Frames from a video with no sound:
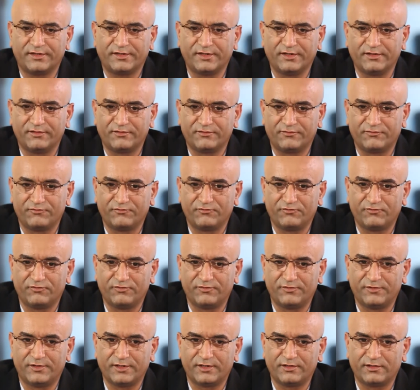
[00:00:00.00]
I think
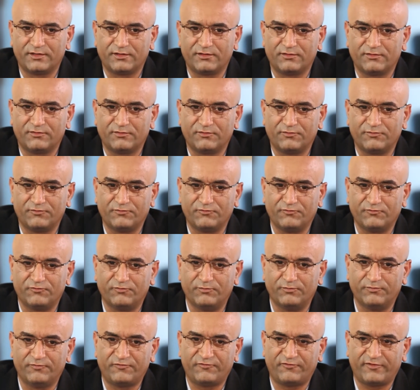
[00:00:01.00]
the
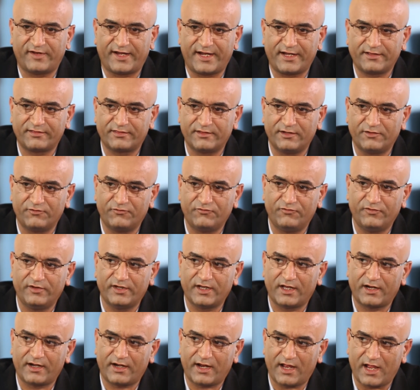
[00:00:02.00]
fact that we
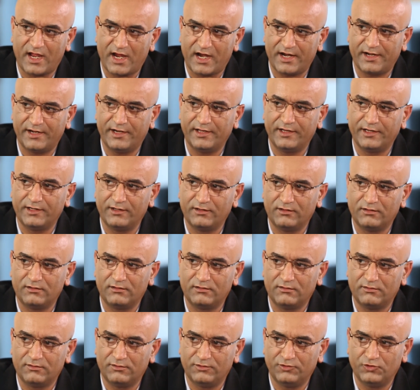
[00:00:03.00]
are adding
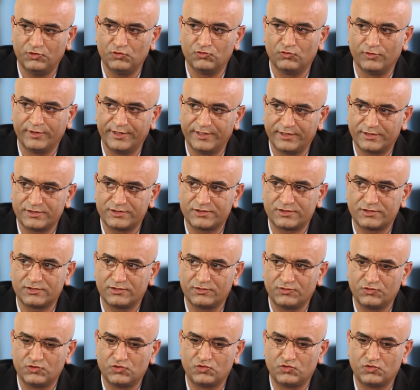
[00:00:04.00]
units